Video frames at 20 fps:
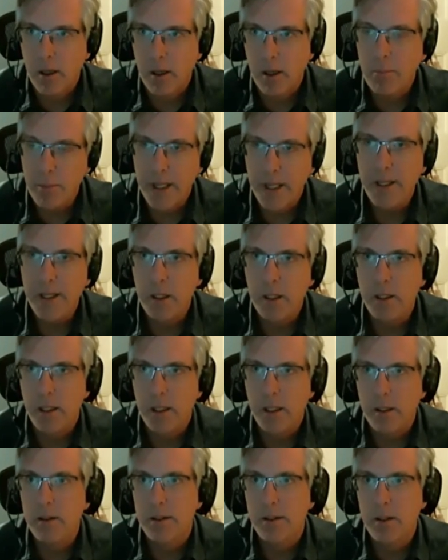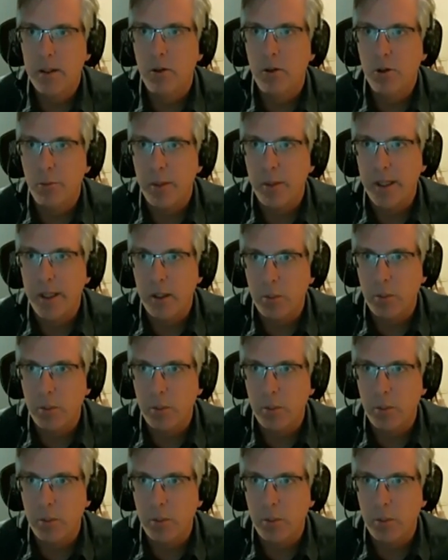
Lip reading: embedded in the social media